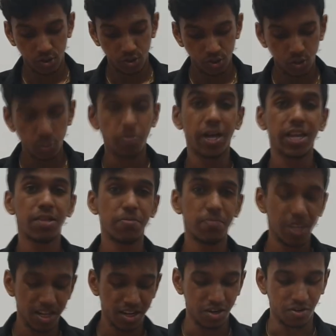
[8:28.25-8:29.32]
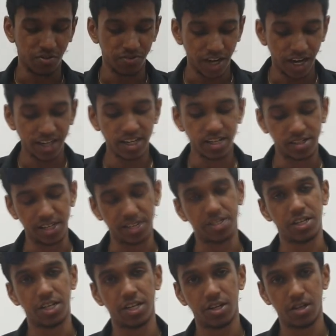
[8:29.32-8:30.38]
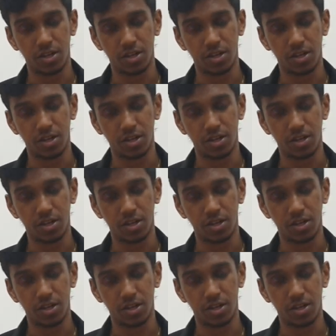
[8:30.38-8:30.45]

So by the mid of 19th century,